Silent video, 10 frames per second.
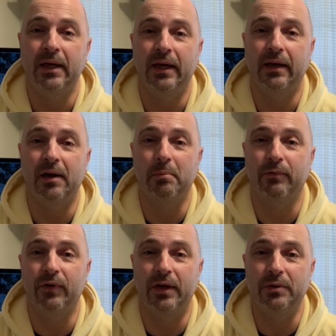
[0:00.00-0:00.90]
and I'll
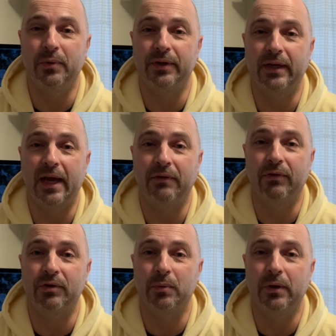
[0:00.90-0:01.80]
provide you with an
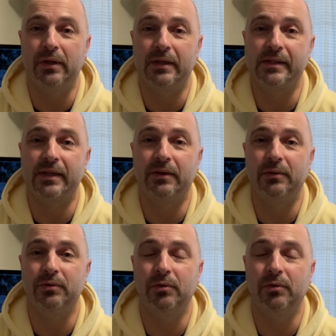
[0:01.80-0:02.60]
address where you can send those